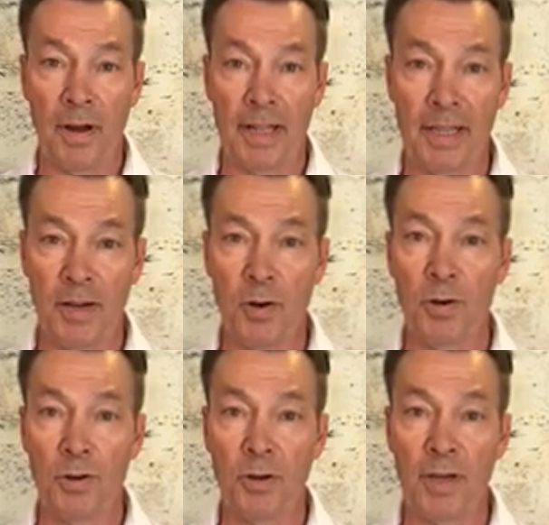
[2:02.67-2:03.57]

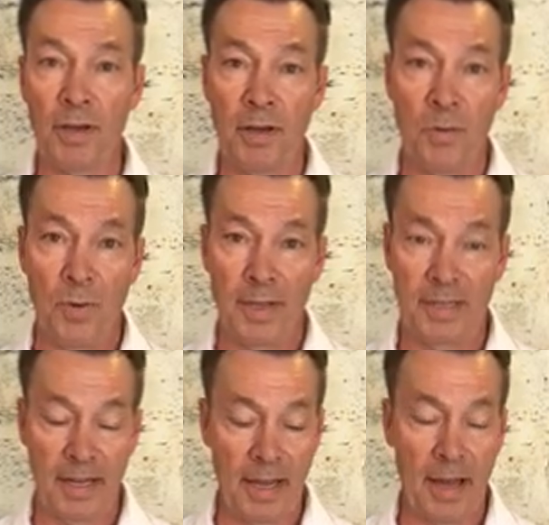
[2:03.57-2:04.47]
cleaner look when it's
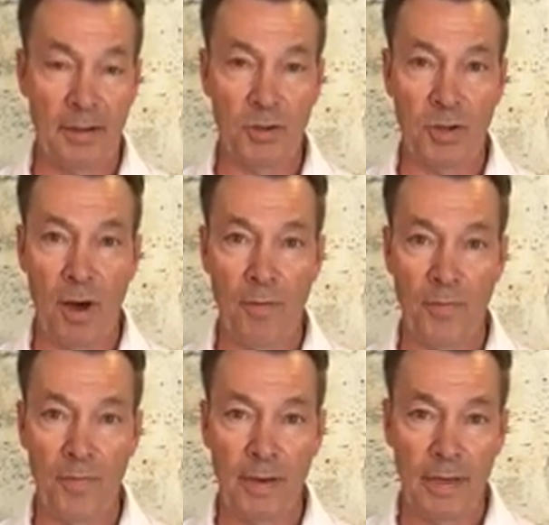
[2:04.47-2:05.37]
sitting on the
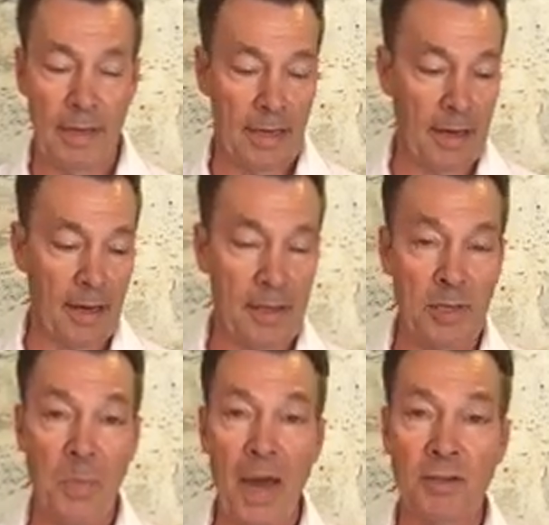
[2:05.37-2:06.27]
shelf.
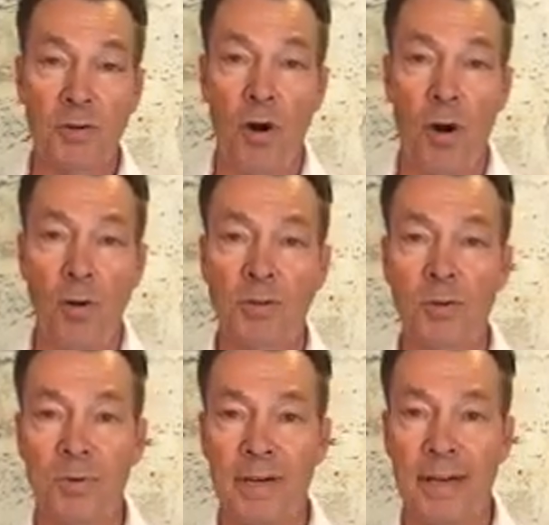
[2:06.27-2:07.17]
These bags are
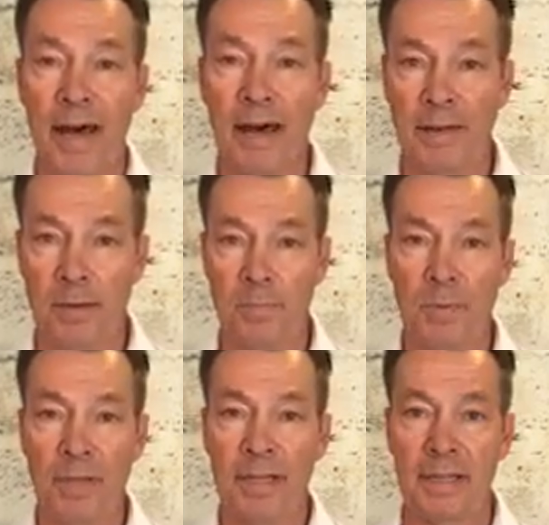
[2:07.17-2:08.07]
also not
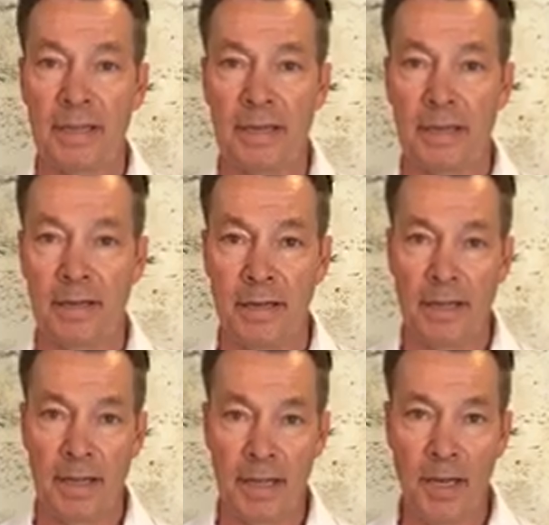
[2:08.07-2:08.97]
completely
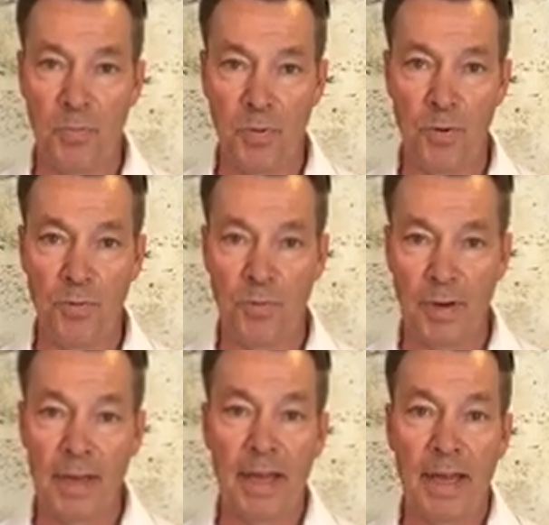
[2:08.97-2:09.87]

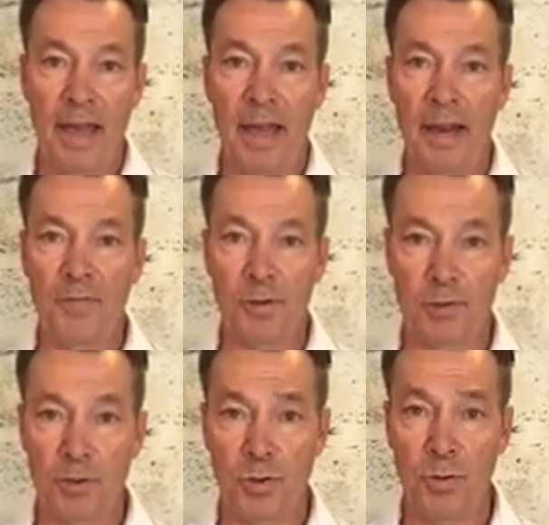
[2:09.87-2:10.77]
leak-proof, and if
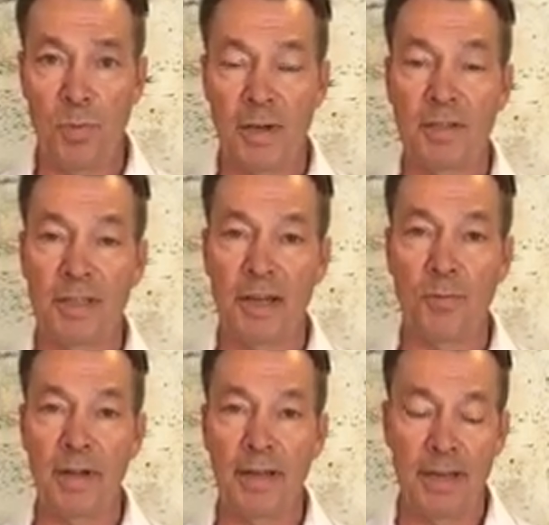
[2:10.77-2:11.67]
there's too much
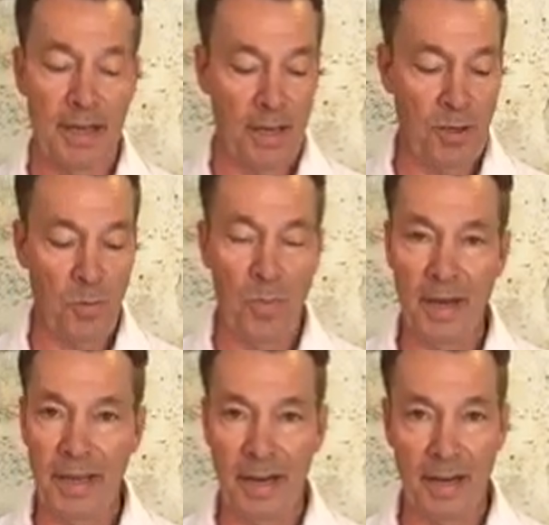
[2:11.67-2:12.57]
liquid, you
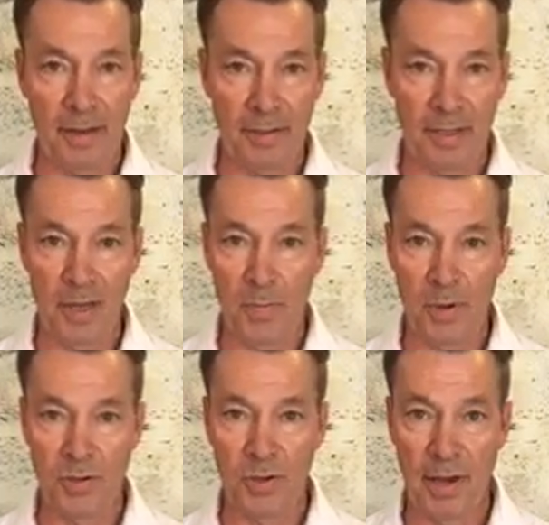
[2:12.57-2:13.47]
might get a little
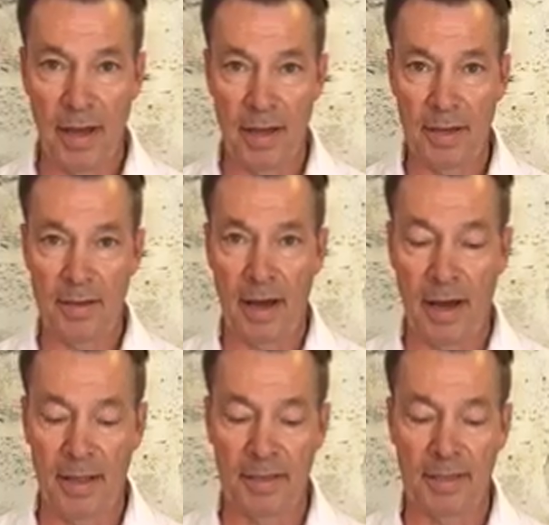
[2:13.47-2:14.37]
seepage
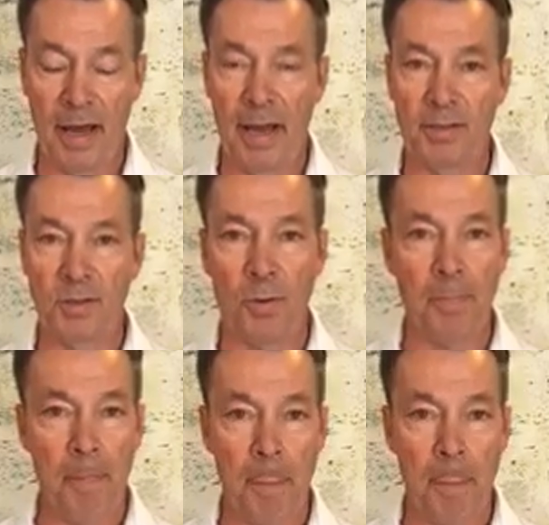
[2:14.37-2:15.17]
out of the side. So